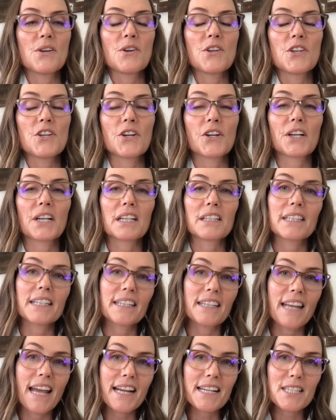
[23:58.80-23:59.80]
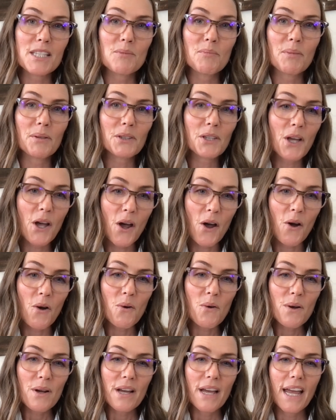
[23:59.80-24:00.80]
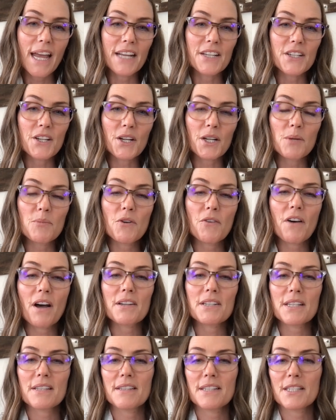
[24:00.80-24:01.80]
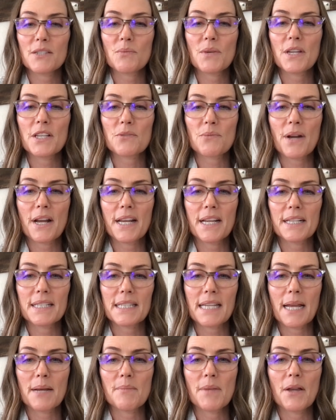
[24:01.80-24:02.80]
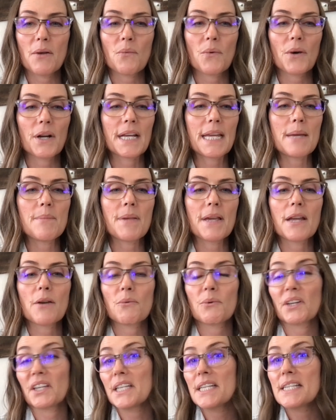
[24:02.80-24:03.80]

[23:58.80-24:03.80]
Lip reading: you're going to click next below and you're going to move on to this week's writing assignment. We're keeping it really